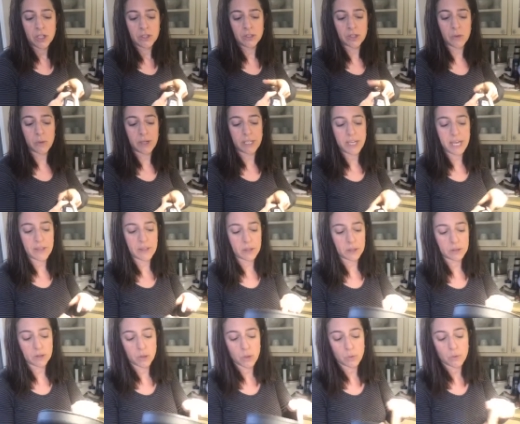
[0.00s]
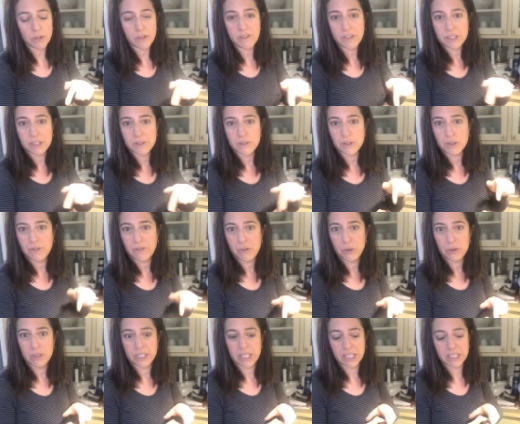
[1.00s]
So again, there's no rivets for the
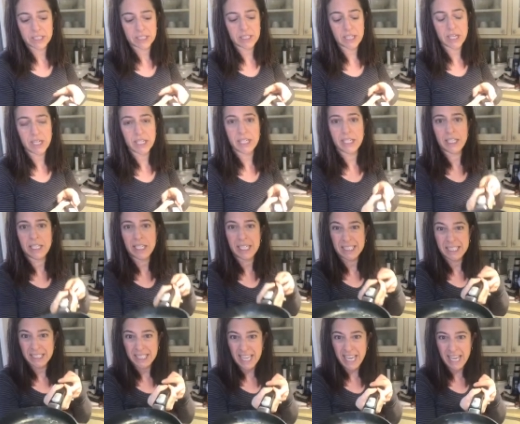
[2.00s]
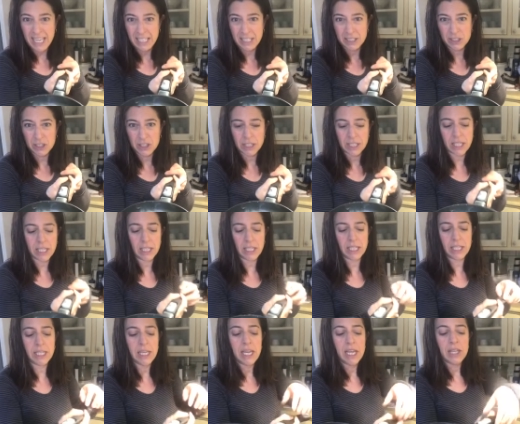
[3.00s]
food to get stuck in. It's an 8-inch
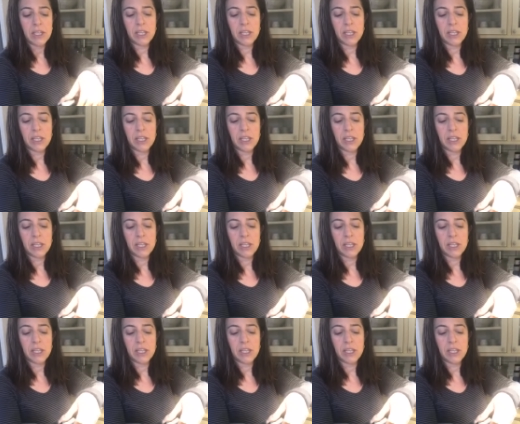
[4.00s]
skillet.